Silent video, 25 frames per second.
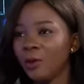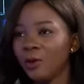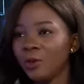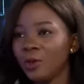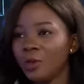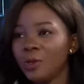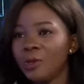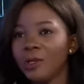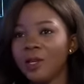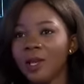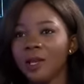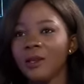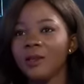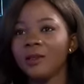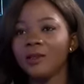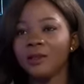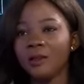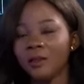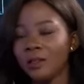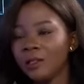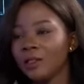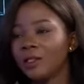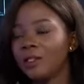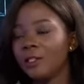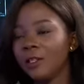or doing
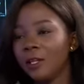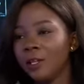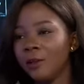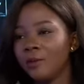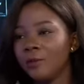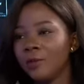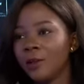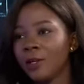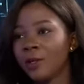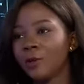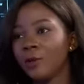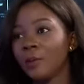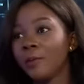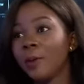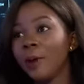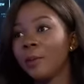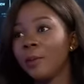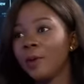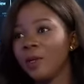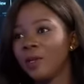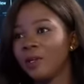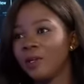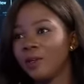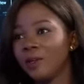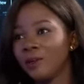anything significant with my
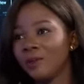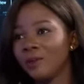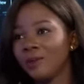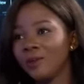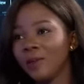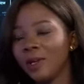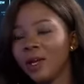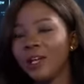money.